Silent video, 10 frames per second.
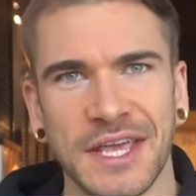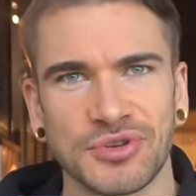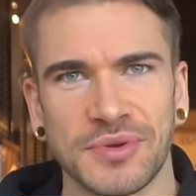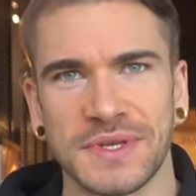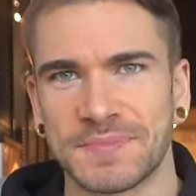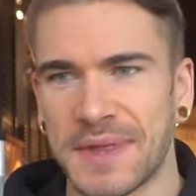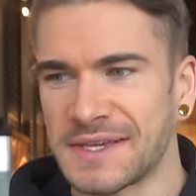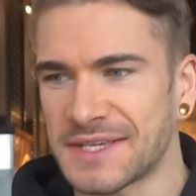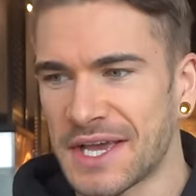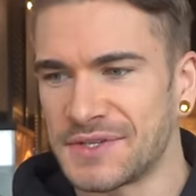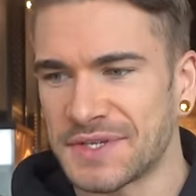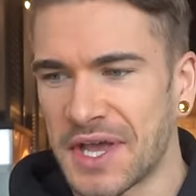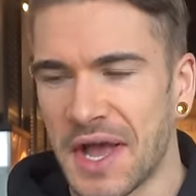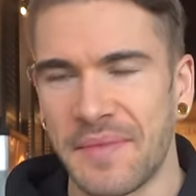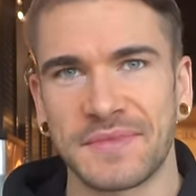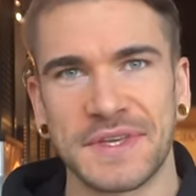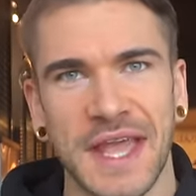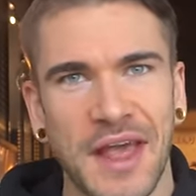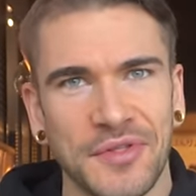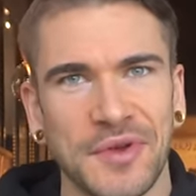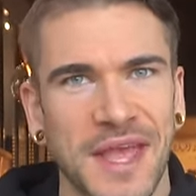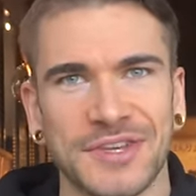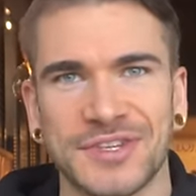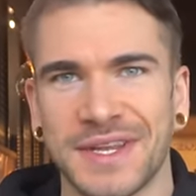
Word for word: history of this place. I used to come to the other location I